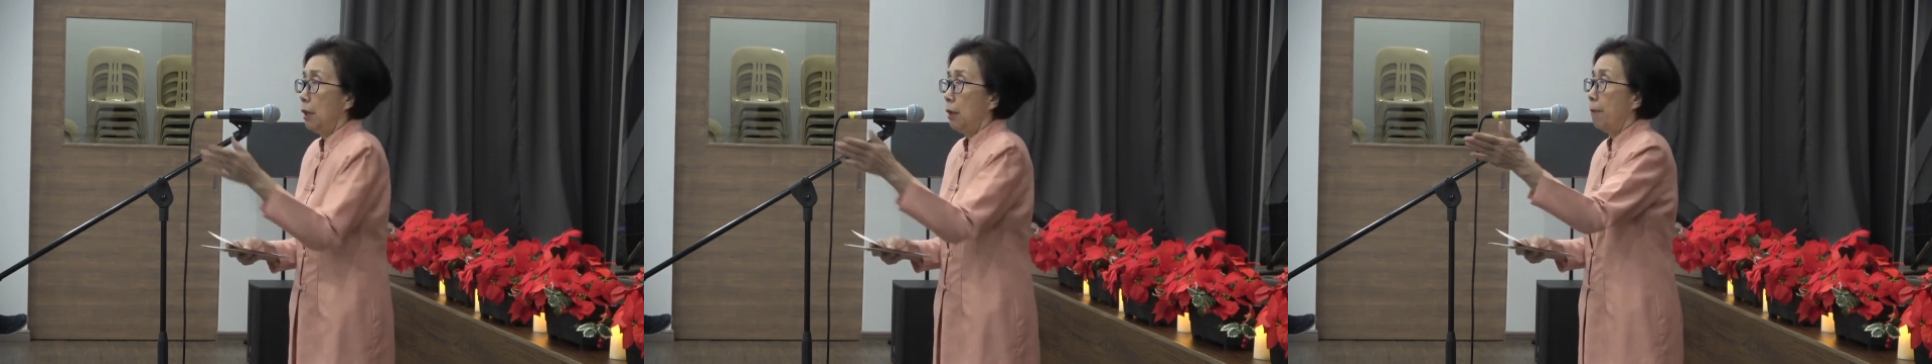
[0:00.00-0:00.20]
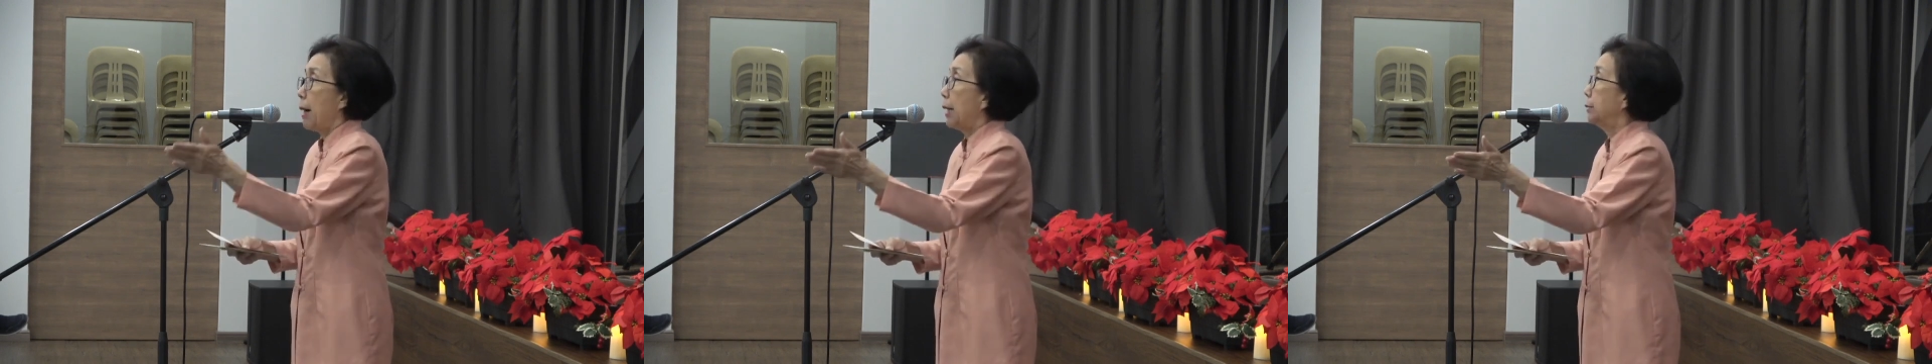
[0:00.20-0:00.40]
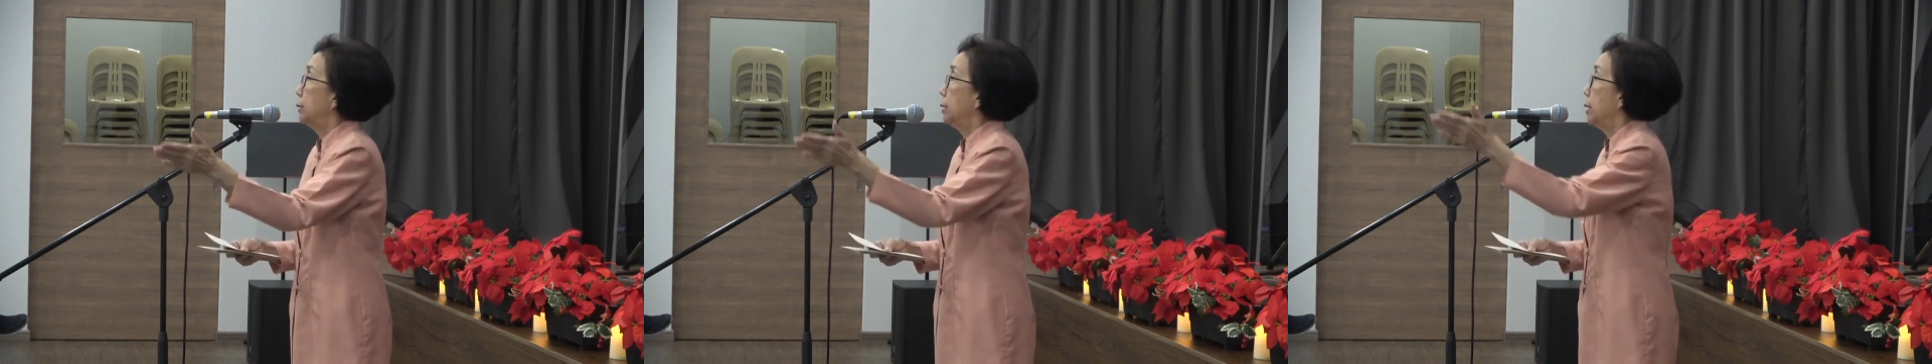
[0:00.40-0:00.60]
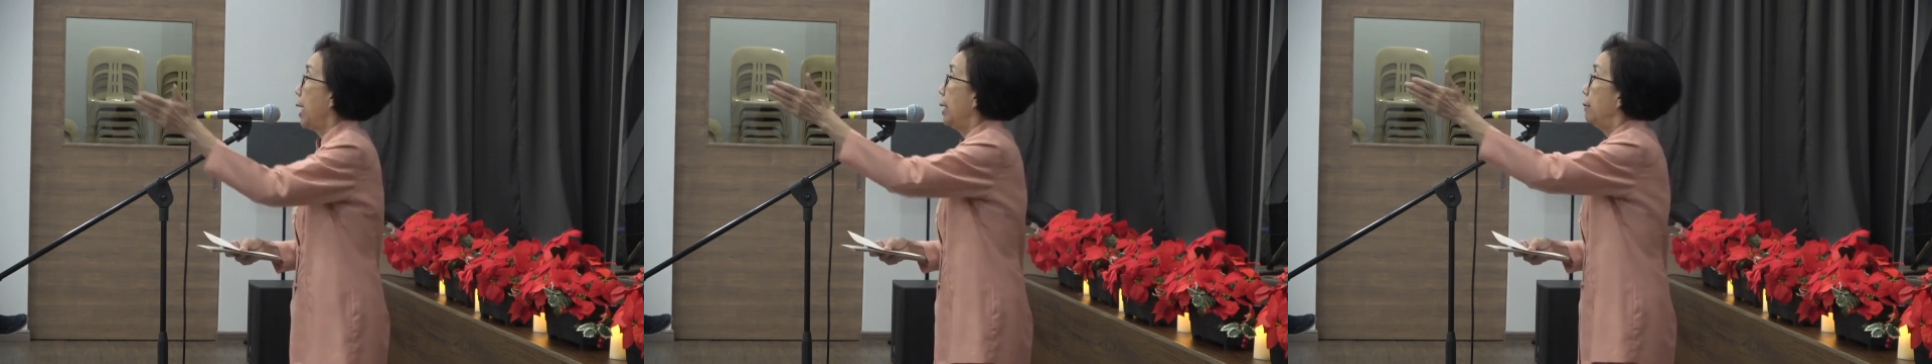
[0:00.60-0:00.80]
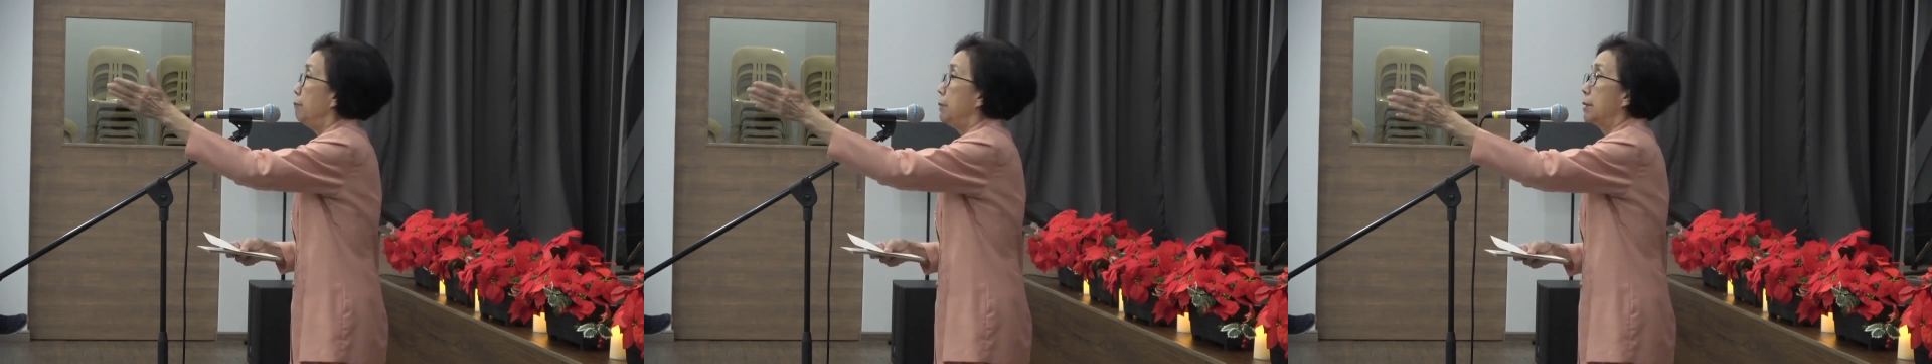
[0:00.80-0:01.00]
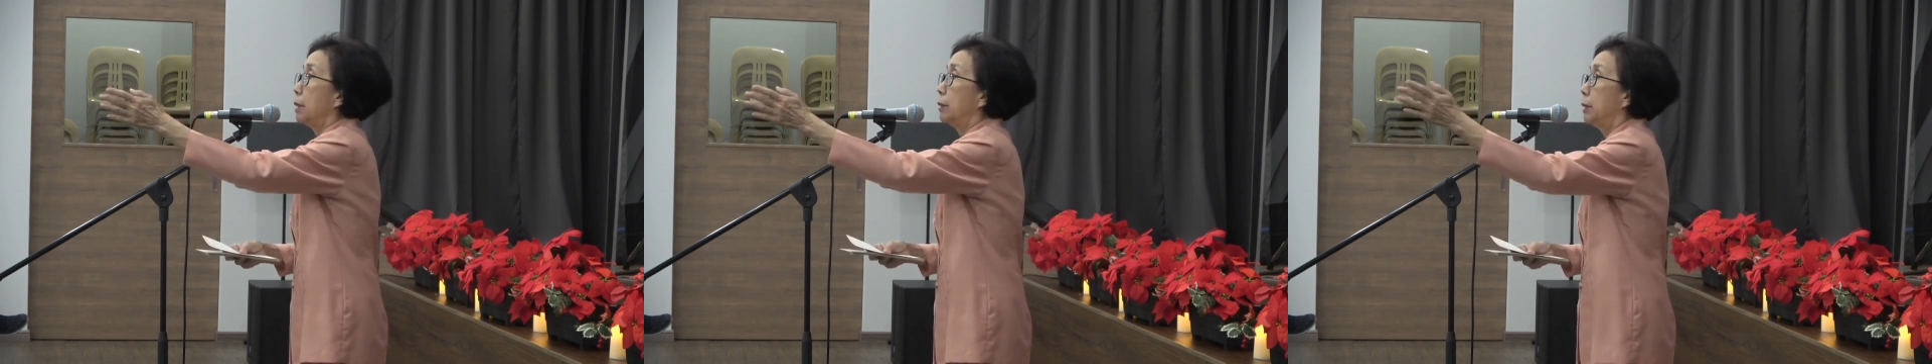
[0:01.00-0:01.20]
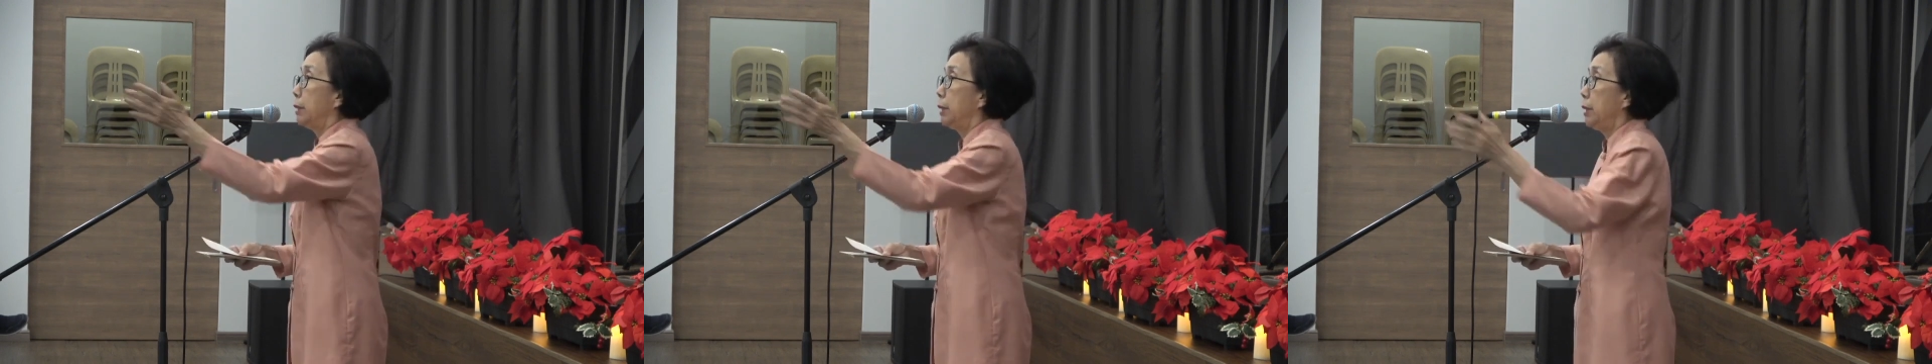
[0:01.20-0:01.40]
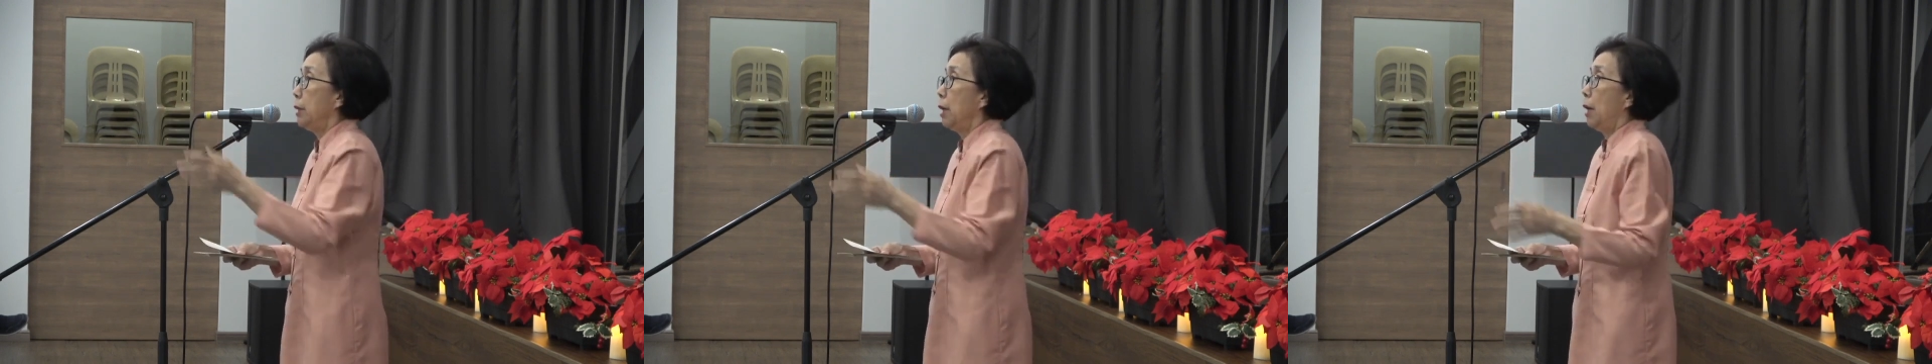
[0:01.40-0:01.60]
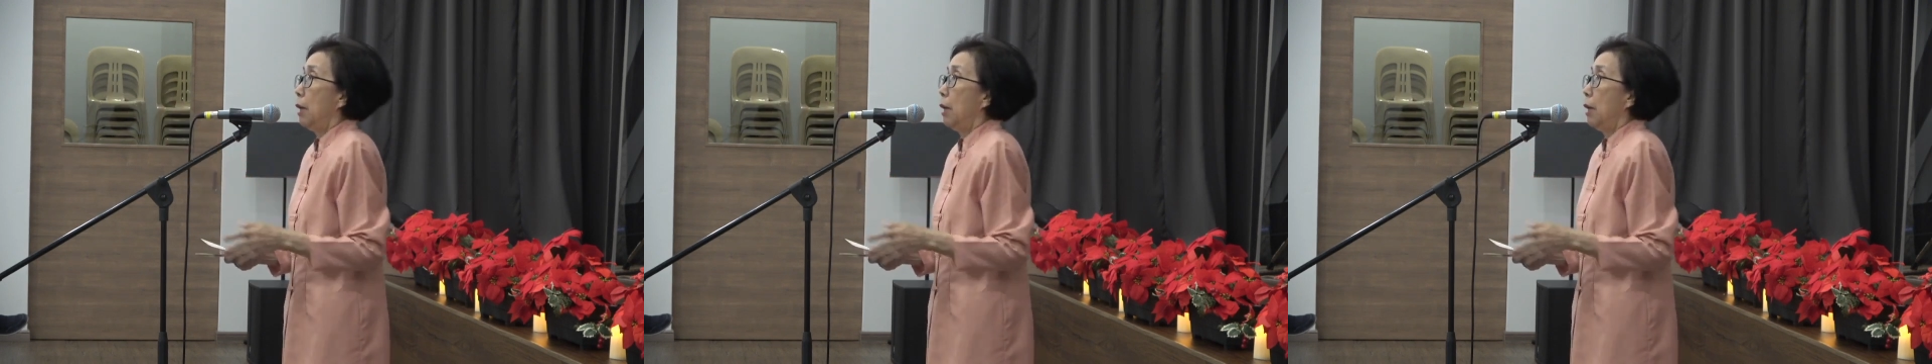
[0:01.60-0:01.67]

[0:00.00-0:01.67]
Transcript: Pastor and Mr. T